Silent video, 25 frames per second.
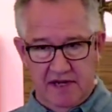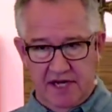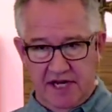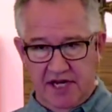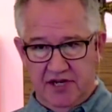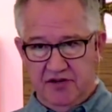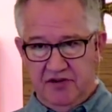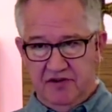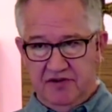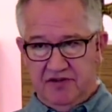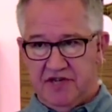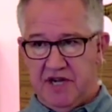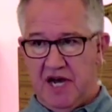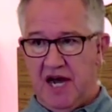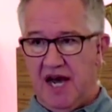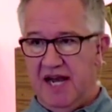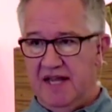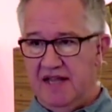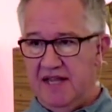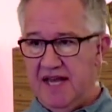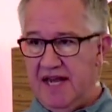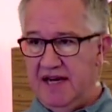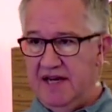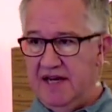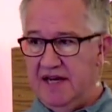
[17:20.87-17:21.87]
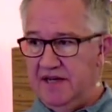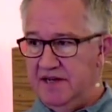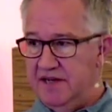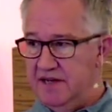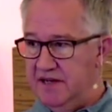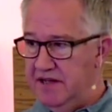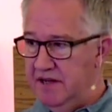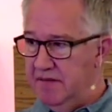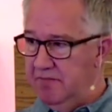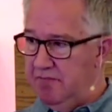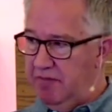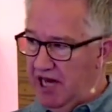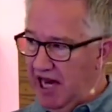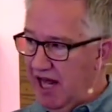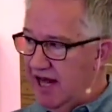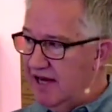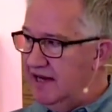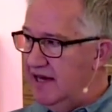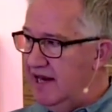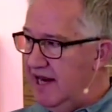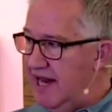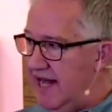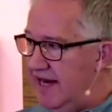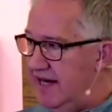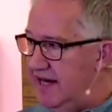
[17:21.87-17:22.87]
And you tie that into the
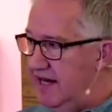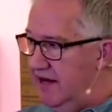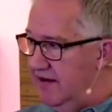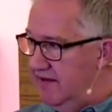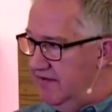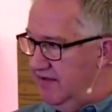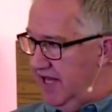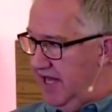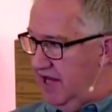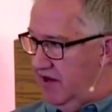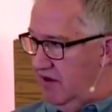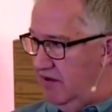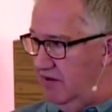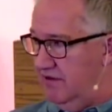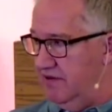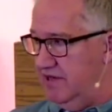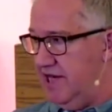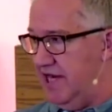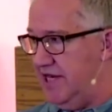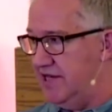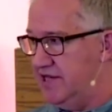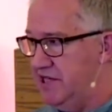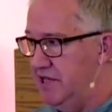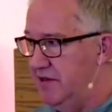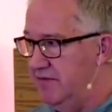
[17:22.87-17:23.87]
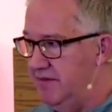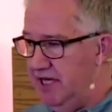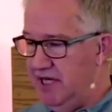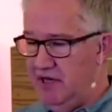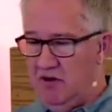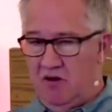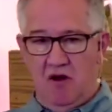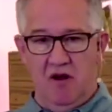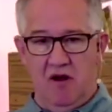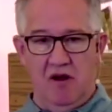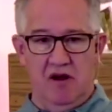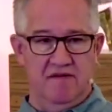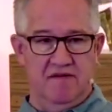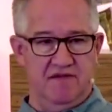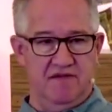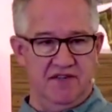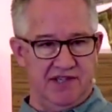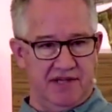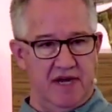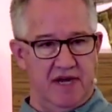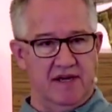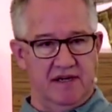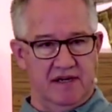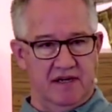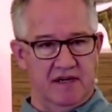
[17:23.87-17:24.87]
bloodletting of the Old Testament, and all of a
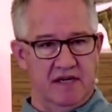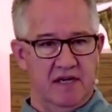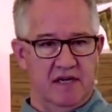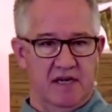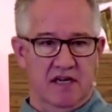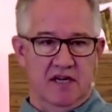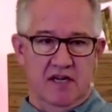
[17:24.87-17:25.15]
sudden,